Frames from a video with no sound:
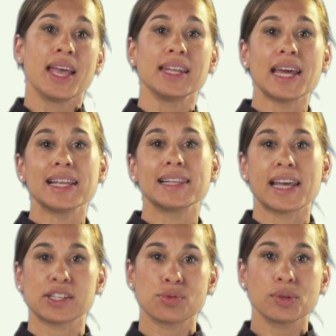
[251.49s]
In a
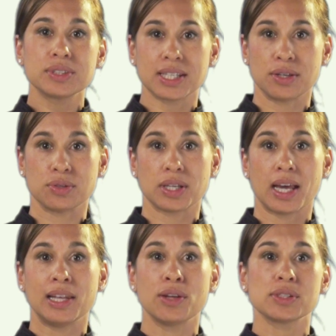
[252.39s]
lateral tilt,
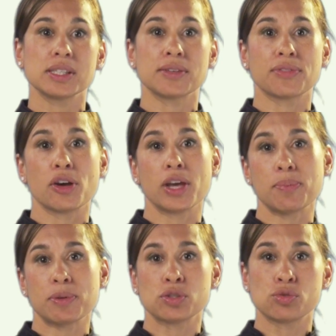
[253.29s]
it looks as if the
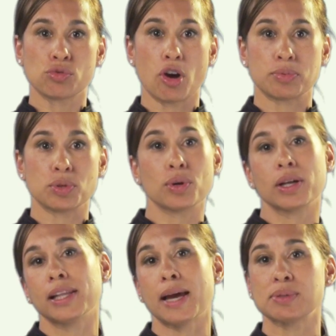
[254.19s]
hip is dropped or
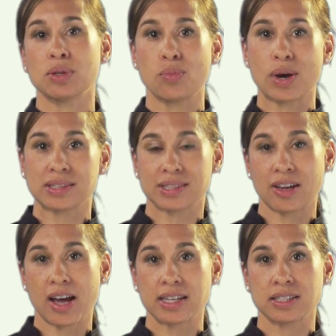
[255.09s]
collapsed on one
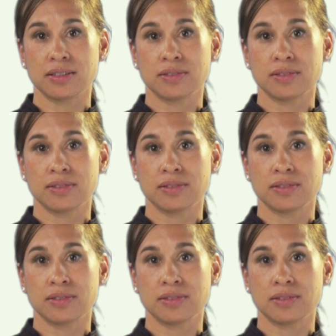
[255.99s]
side.